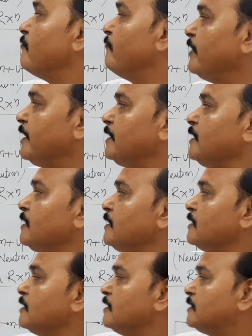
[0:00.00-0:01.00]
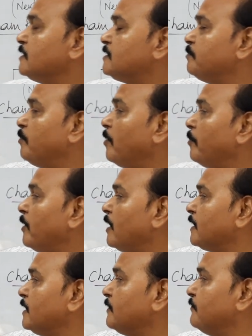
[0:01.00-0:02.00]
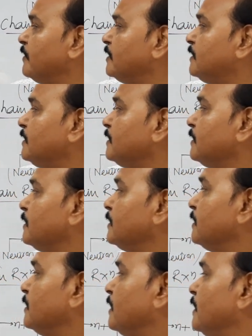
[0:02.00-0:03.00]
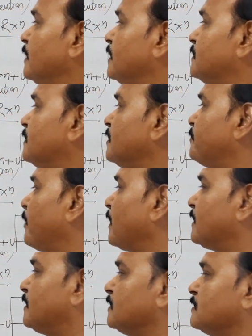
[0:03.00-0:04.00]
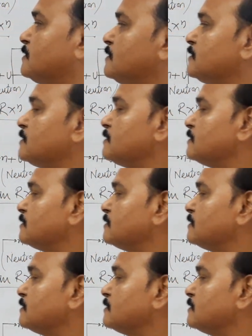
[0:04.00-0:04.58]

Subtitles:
when it is bombarded with energetic particles.